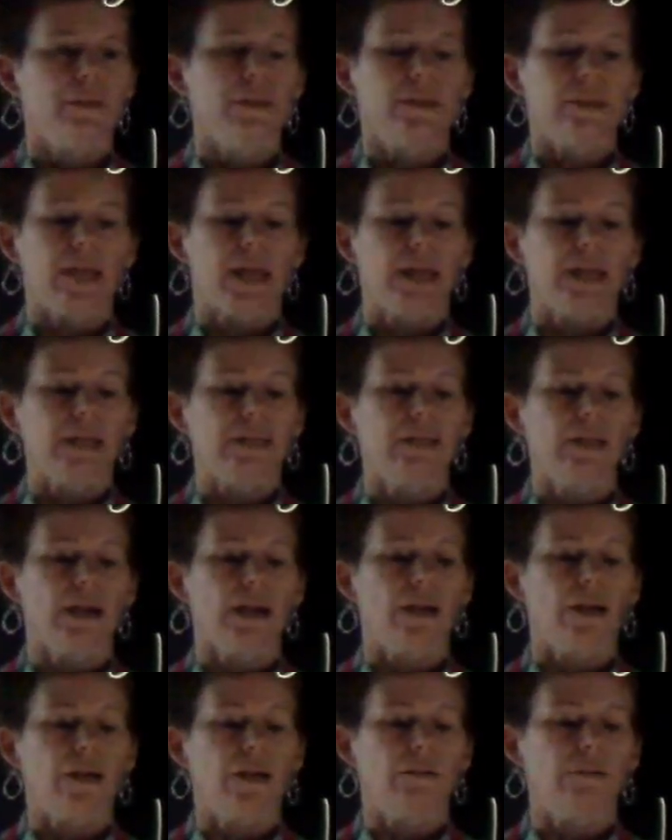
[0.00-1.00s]
sine
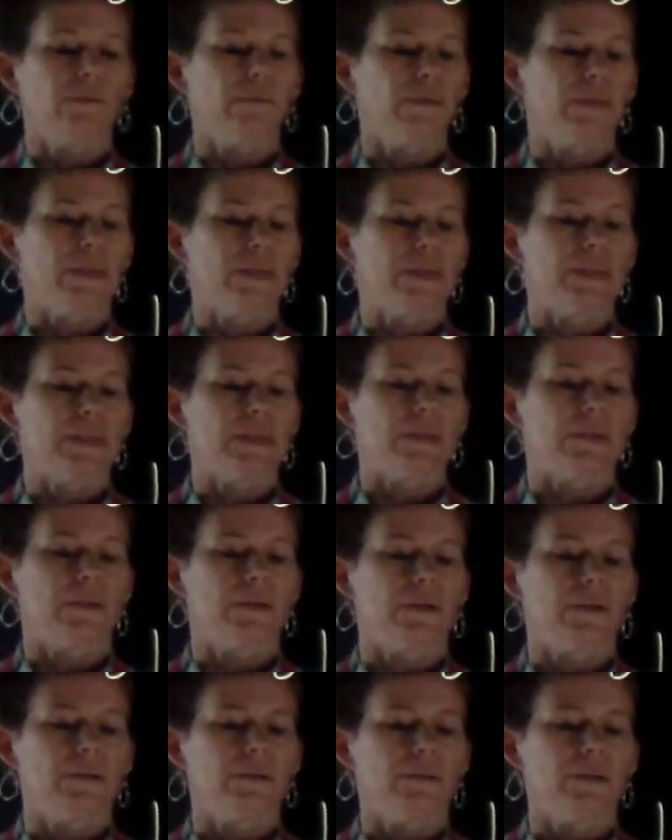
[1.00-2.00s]
of
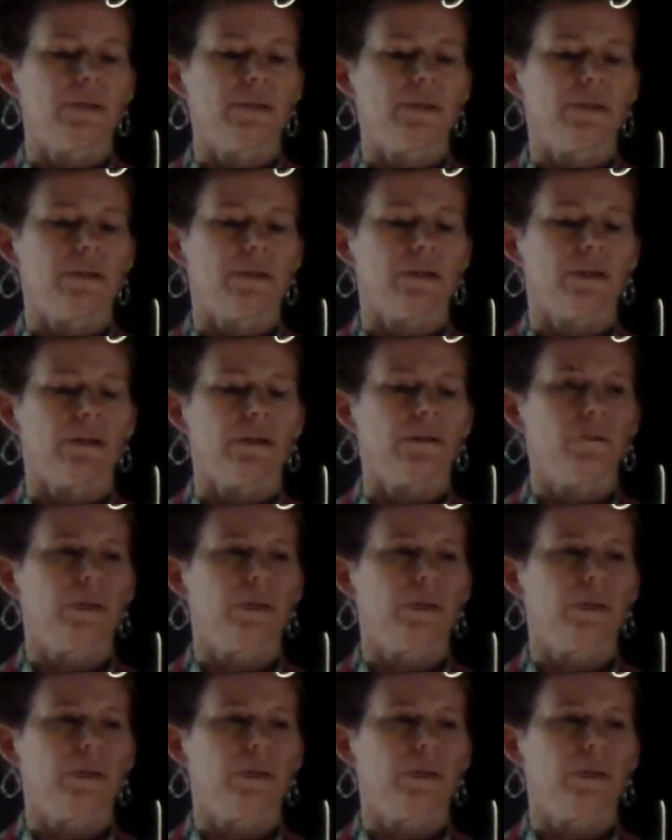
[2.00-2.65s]
0 is 0.